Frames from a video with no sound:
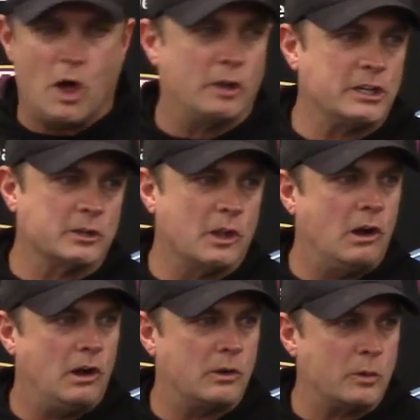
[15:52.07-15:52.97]
all year
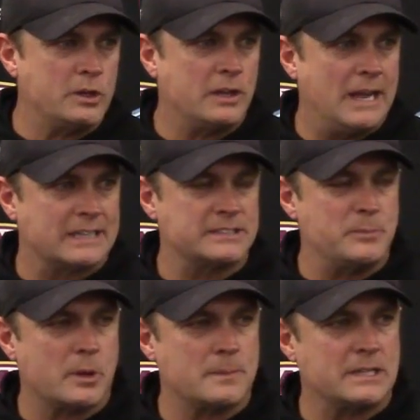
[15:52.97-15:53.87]
long where you can actually
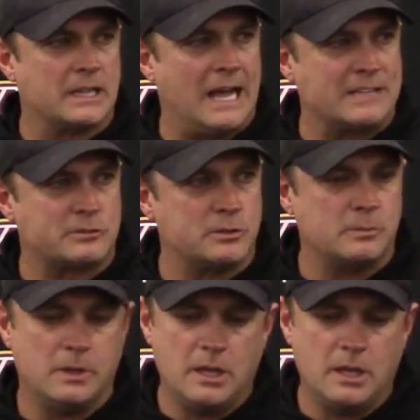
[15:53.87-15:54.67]
put them in the classroom.